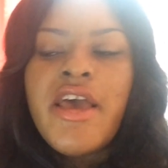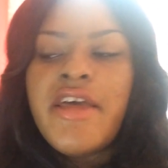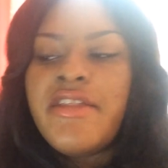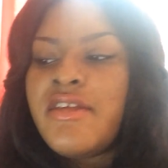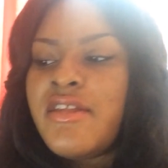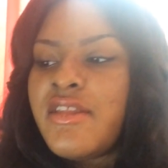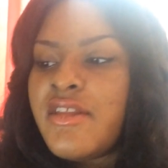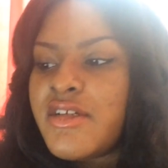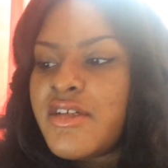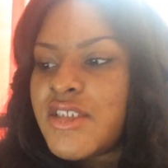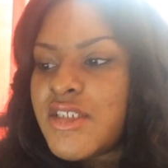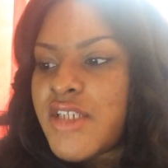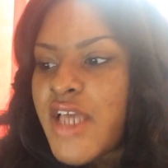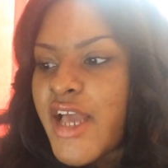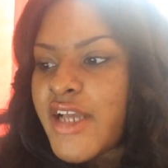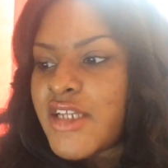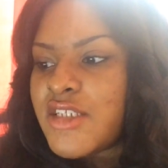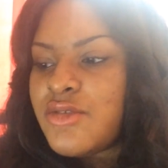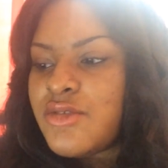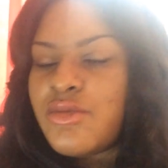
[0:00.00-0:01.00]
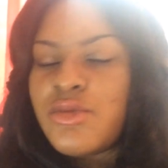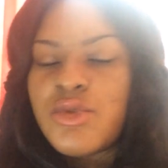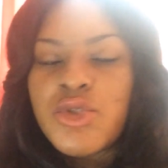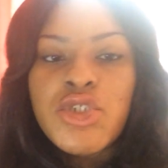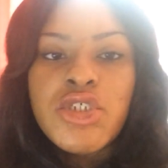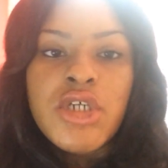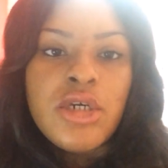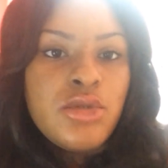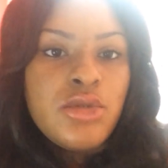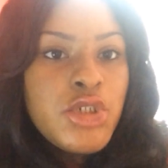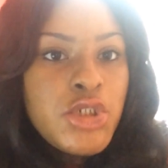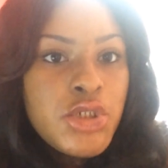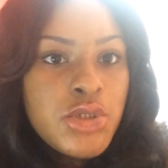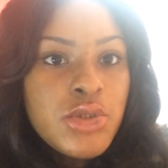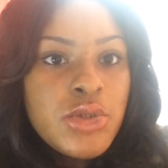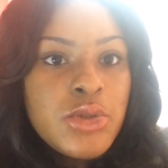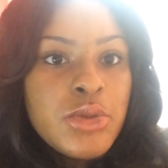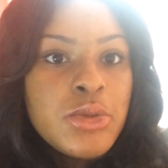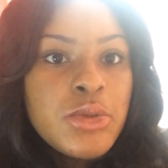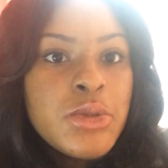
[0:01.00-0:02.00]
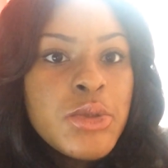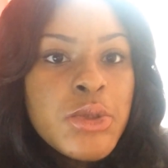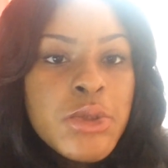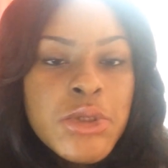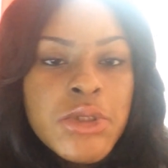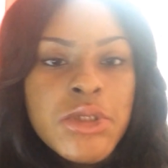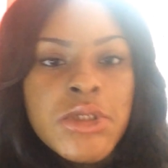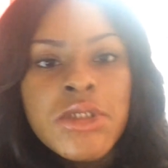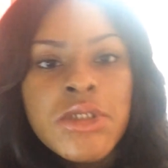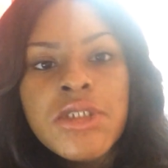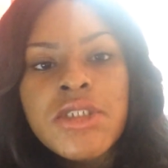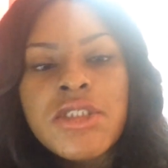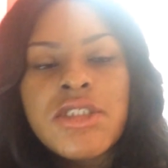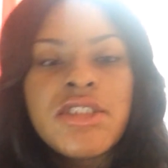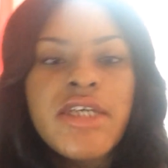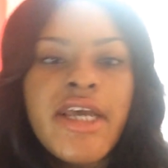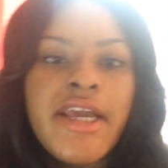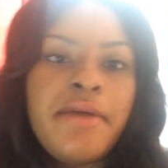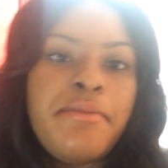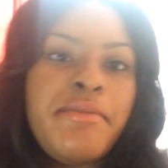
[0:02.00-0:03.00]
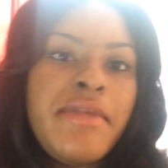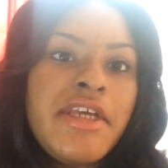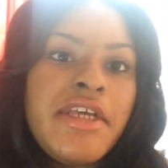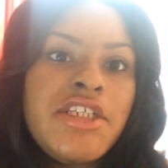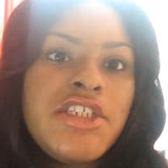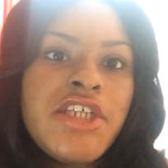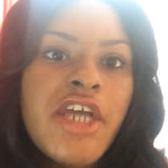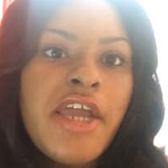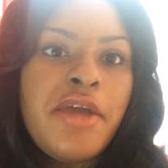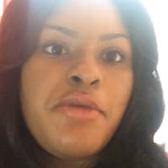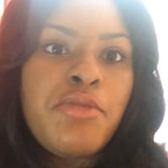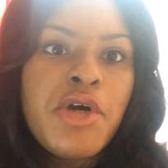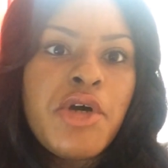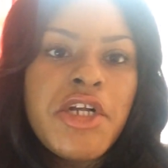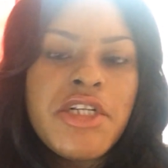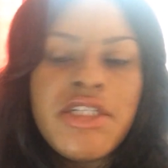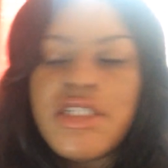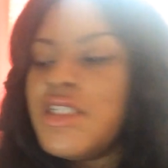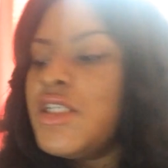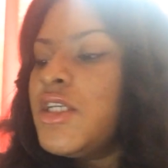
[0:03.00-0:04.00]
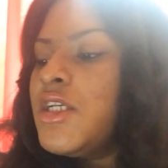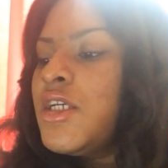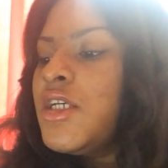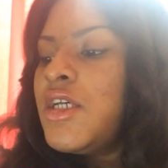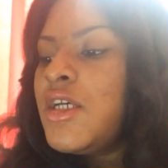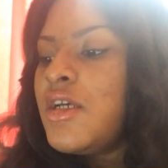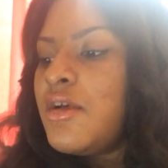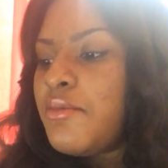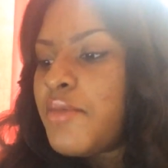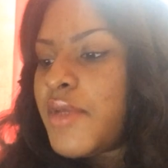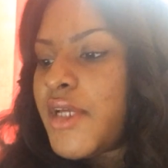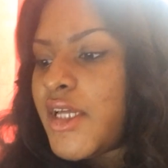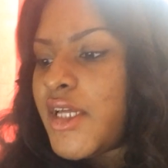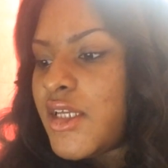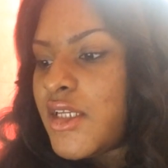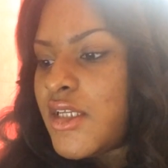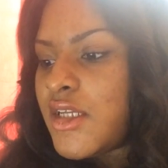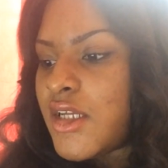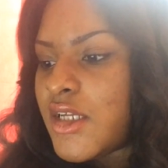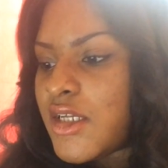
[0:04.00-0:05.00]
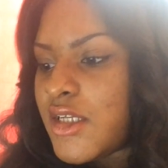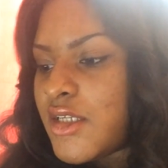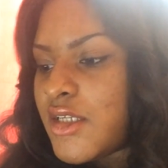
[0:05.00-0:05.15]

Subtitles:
and then there's the actual social, like a big giant party. But